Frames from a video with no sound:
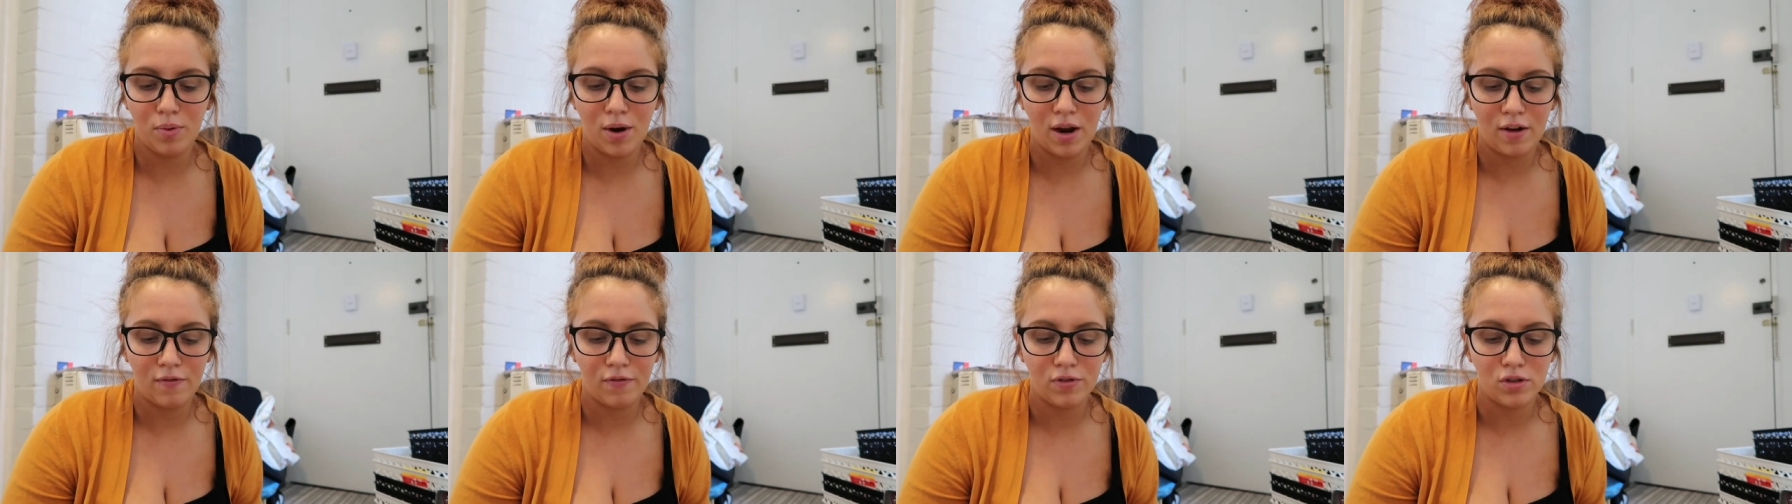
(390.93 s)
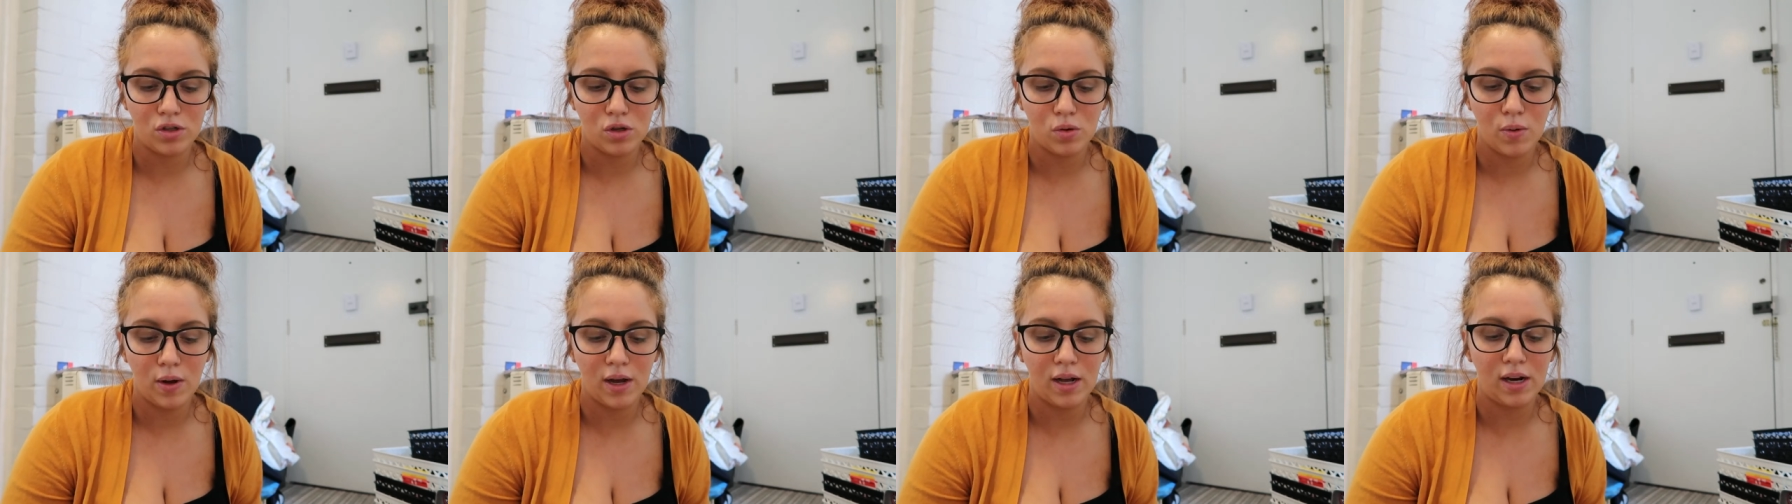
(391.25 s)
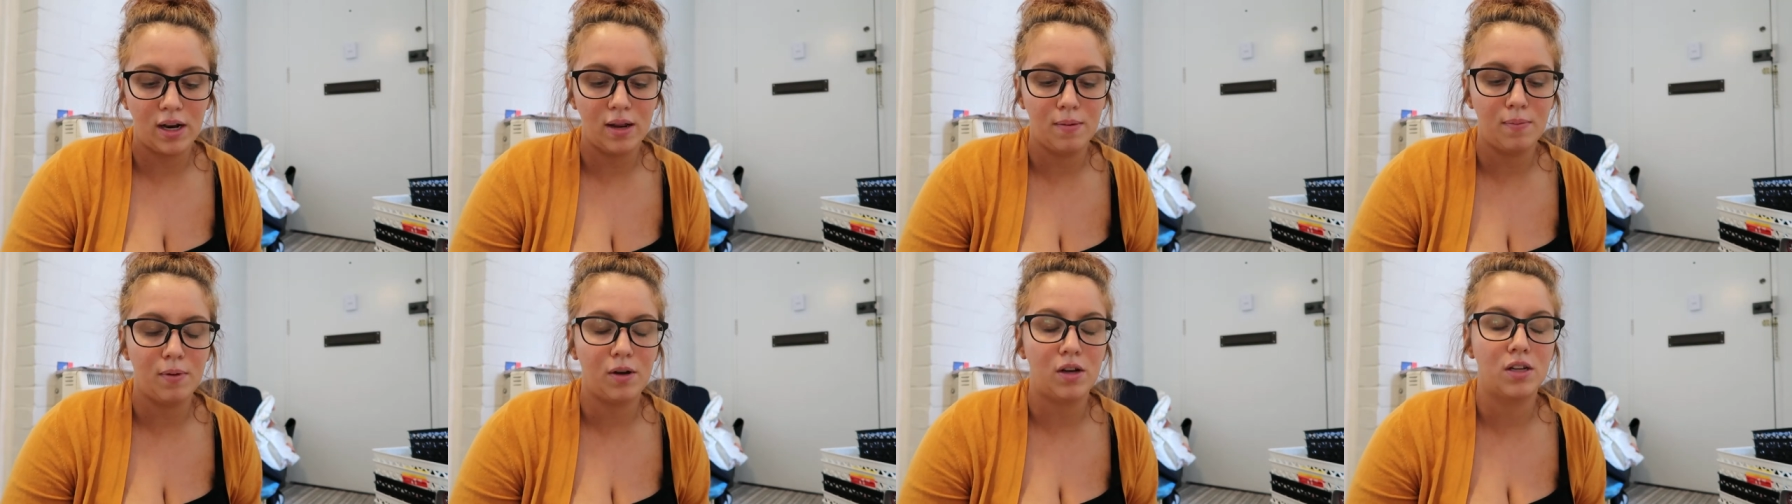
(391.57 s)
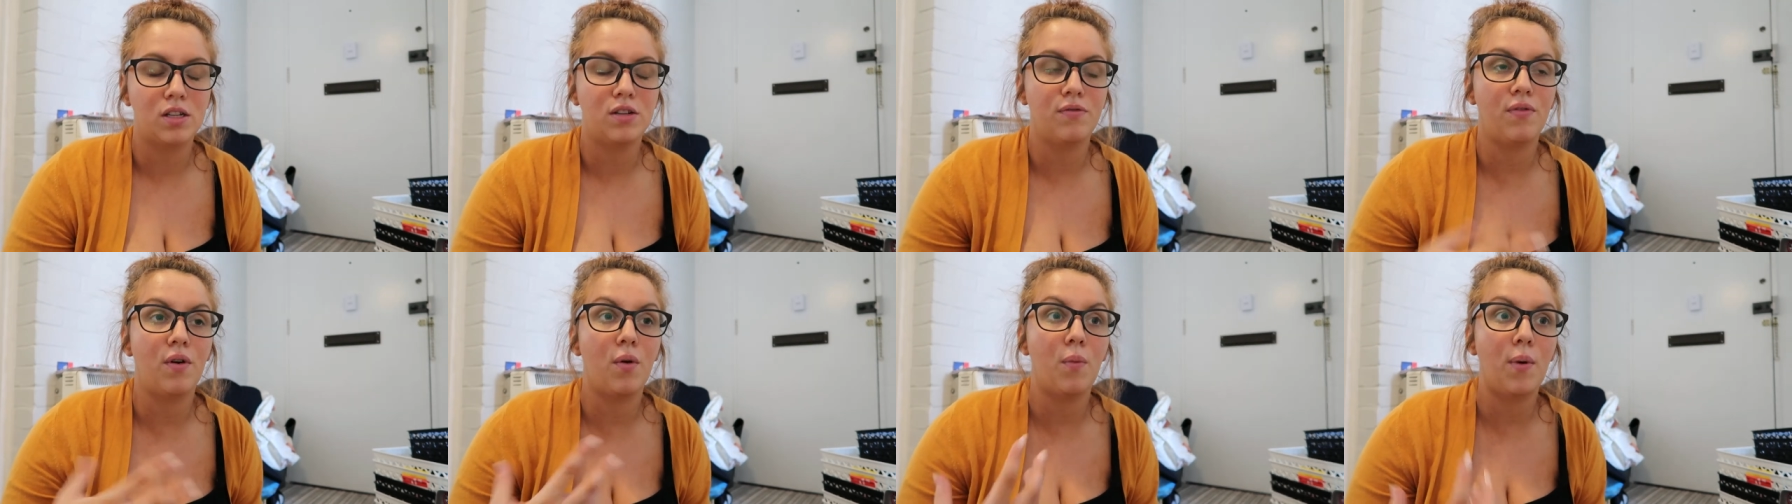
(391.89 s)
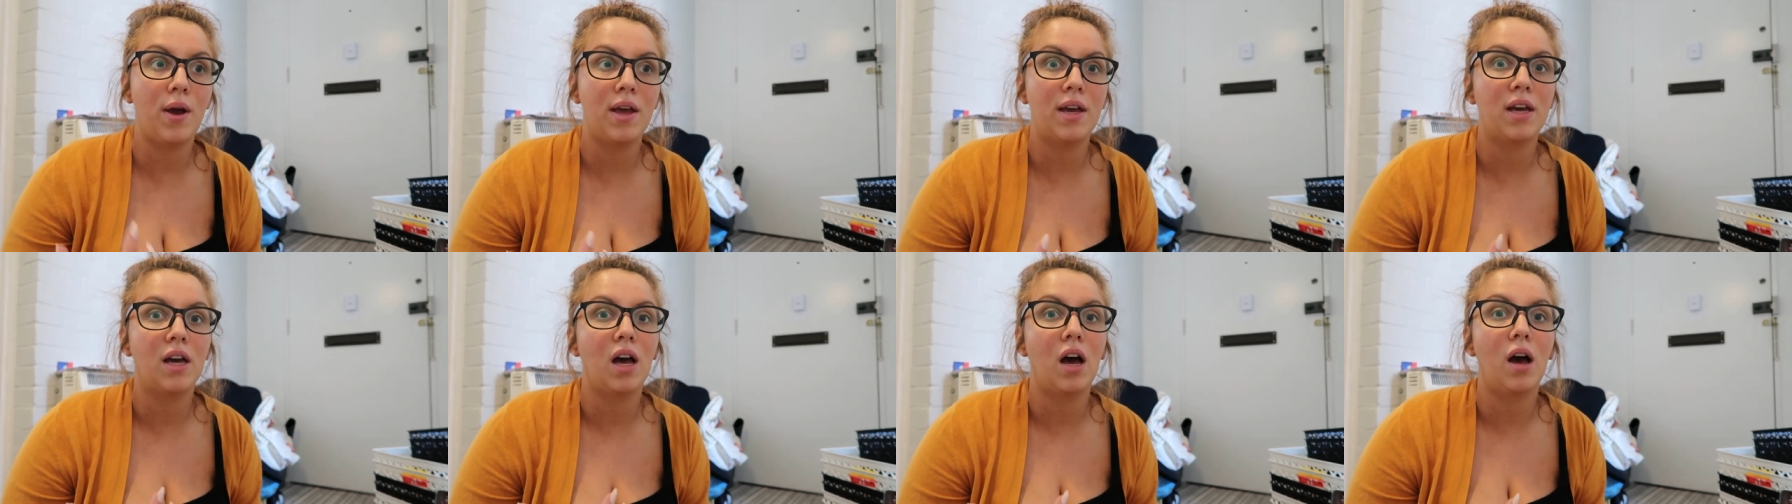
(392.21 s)
breakfast quickly because if I
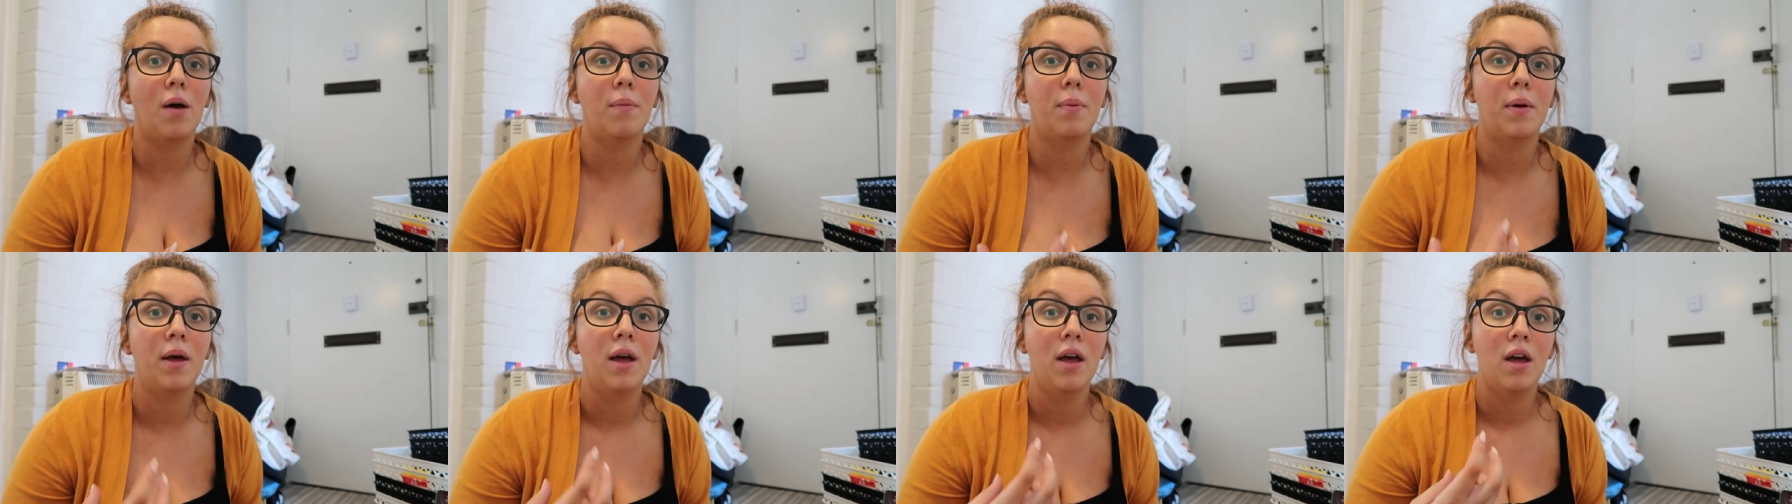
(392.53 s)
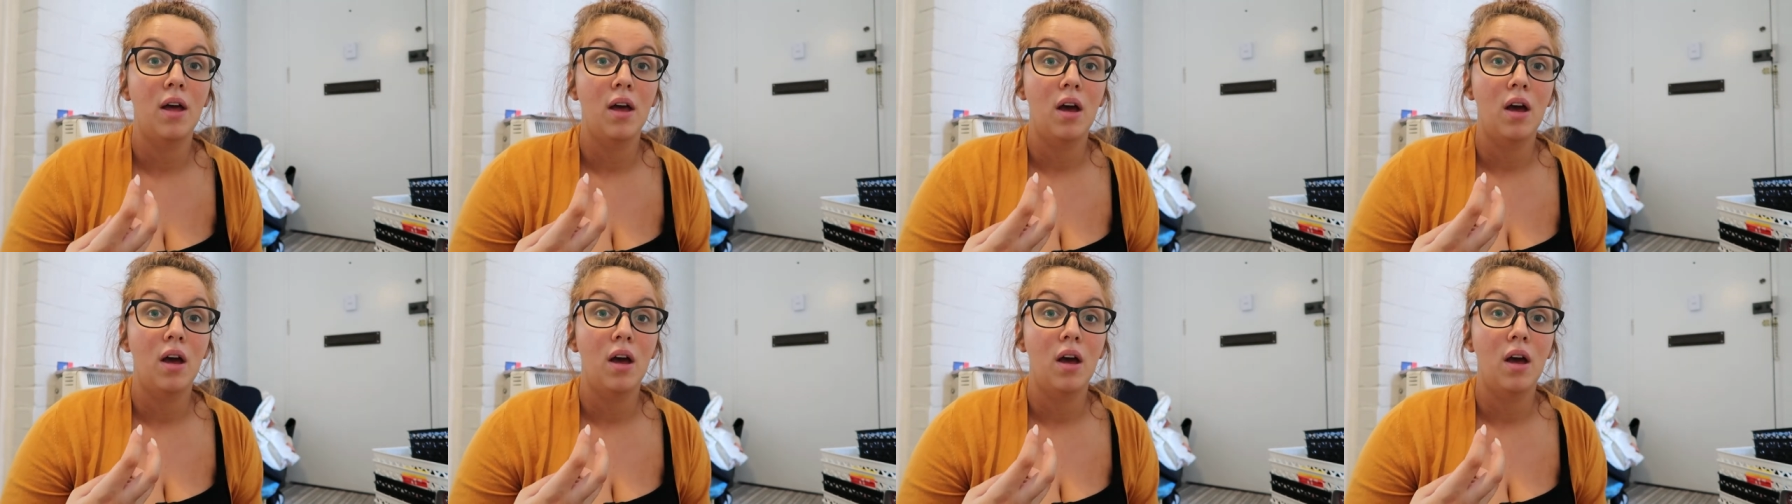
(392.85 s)
wake up,